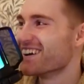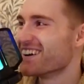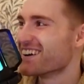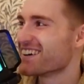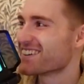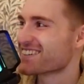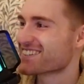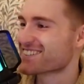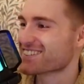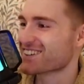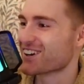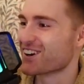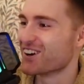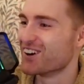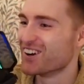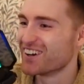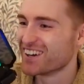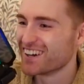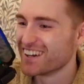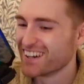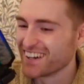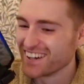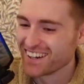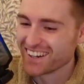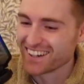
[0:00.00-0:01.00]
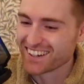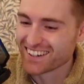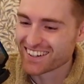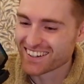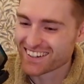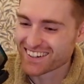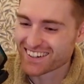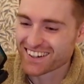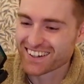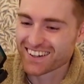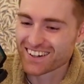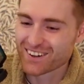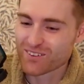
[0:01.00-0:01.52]
So
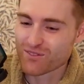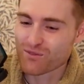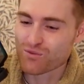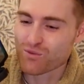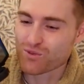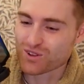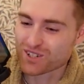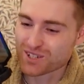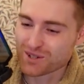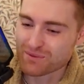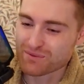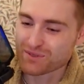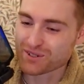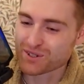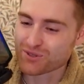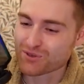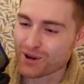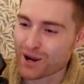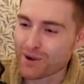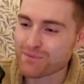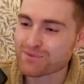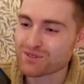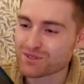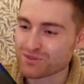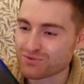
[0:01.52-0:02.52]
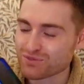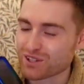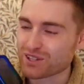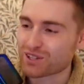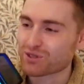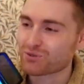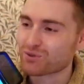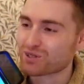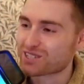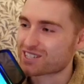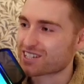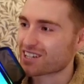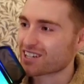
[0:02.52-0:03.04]
someone grabs the feather,
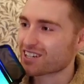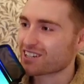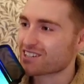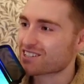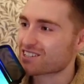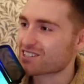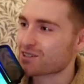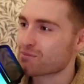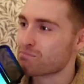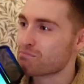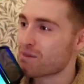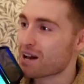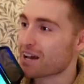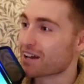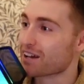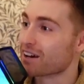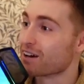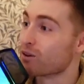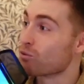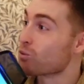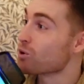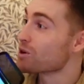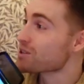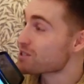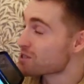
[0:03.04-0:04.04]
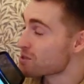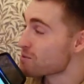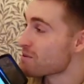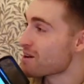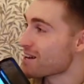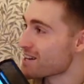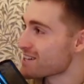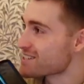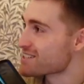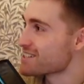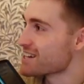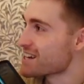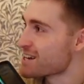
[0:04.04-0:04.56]
returns to Mayor. What's the
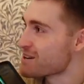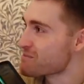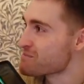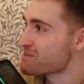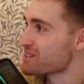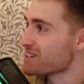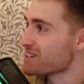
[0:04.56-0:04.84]
mayor's name?